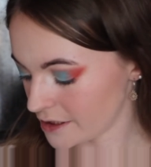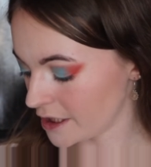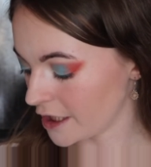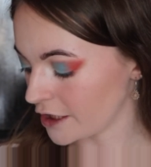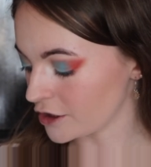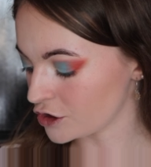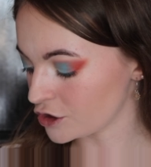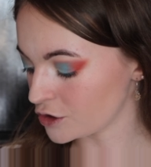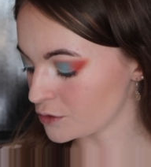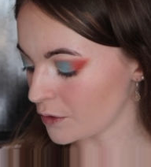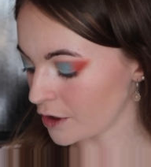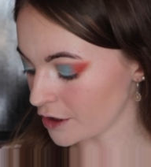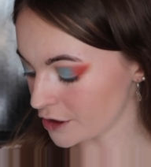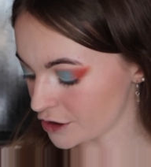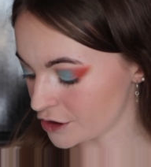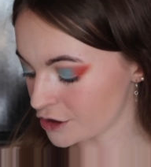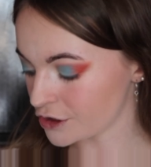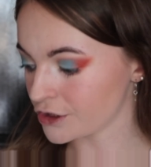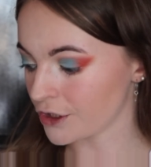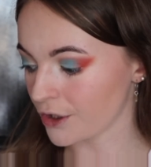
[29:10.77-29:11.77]
case you wanted
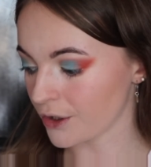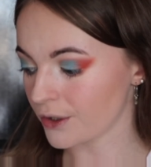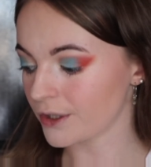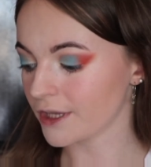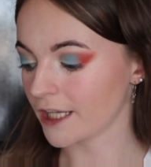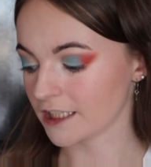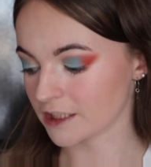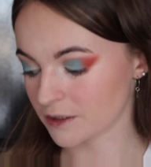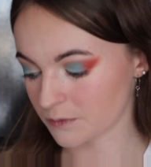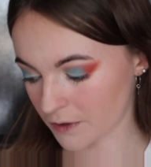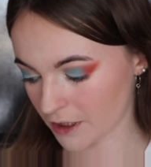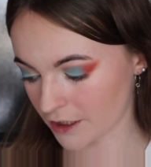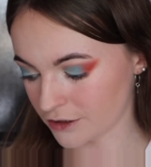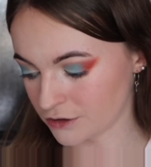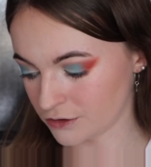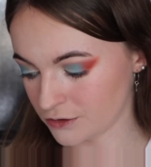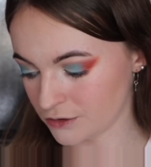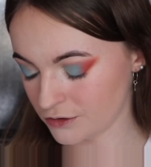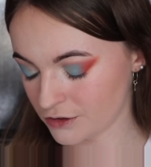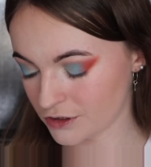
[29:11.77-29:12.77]
to know, that's what I
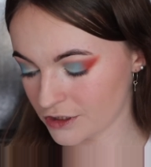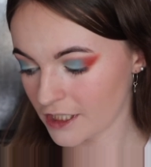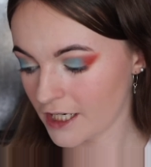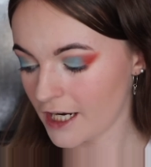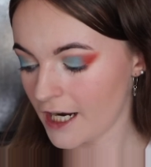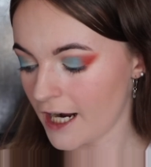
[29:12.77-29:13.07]
used.